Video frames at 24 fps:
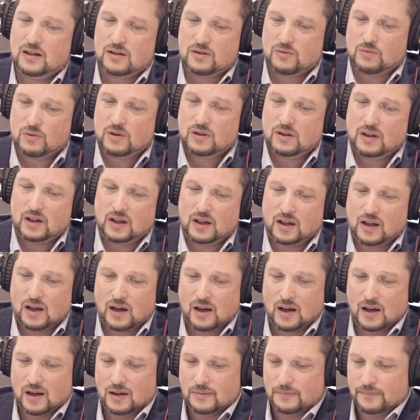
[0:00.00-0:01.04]
Is that is really
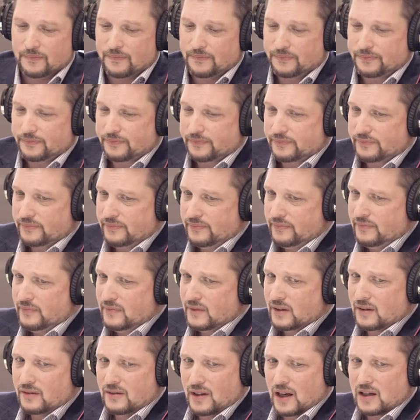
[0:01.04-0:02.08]
um, yeah.
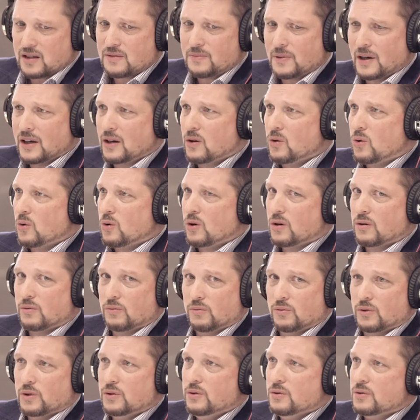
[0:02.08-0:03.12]
That's my core
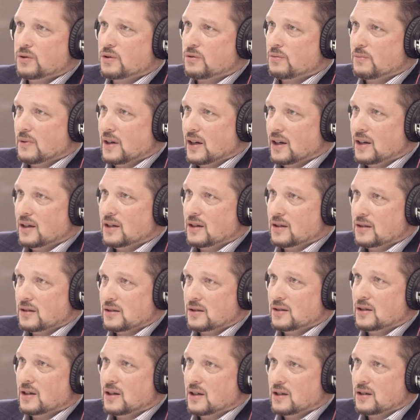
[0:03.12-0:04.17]
roots, man.
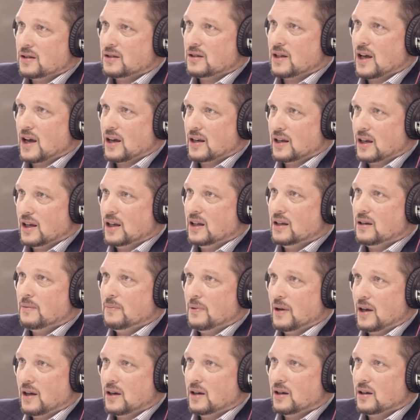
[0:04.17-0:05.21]
Is is that
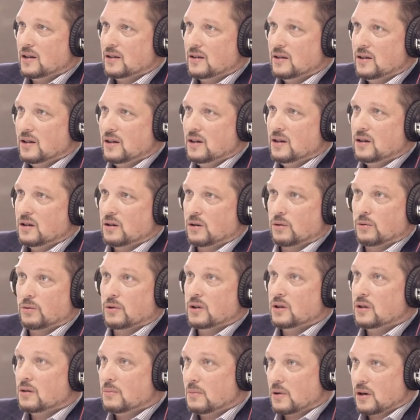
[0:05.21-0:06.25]
independent
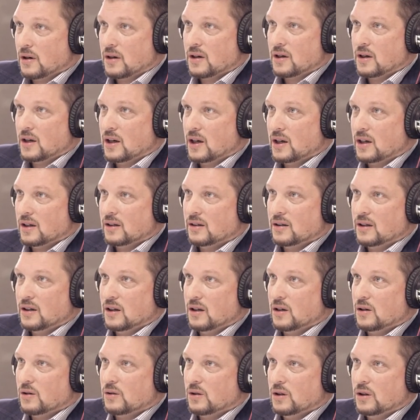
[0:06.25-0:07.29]
guerrilla marketing? You
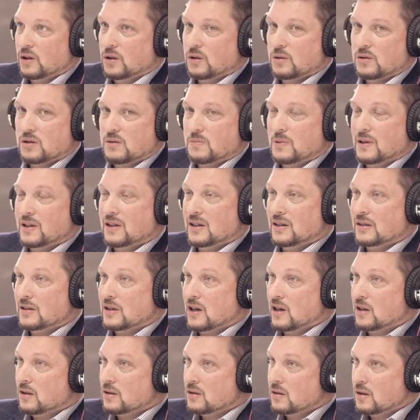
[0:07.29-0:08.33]
know, yeah. you don't spend a
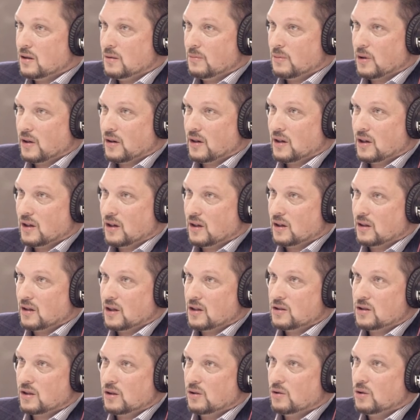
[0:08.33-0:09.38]
dollar on marketing
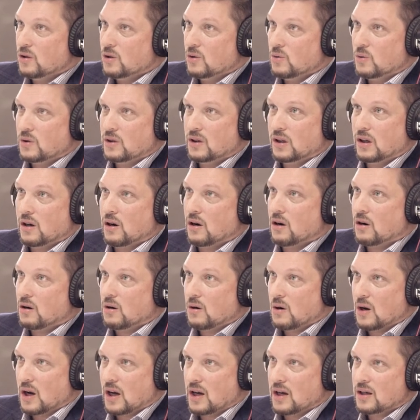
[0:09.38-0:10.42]
unless you know what the
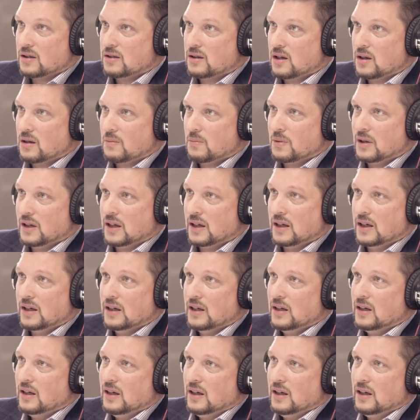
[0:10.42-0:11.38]
ROI is right. going to be.